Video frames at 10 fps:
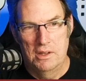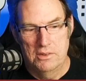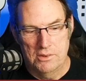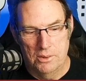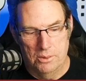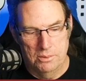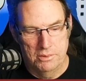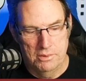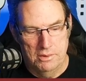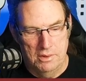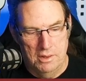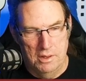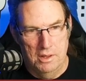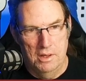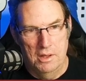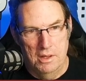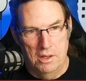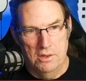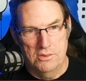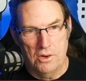So
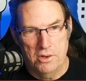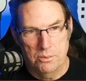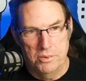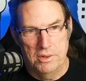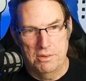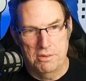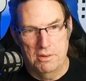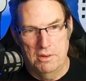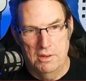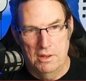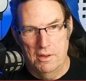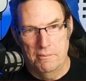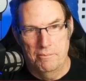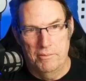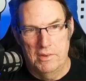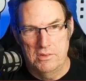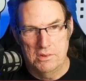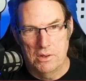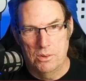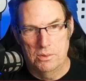starting with
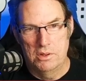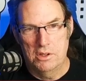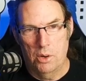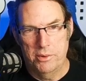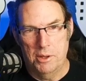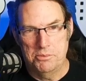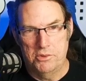0, going up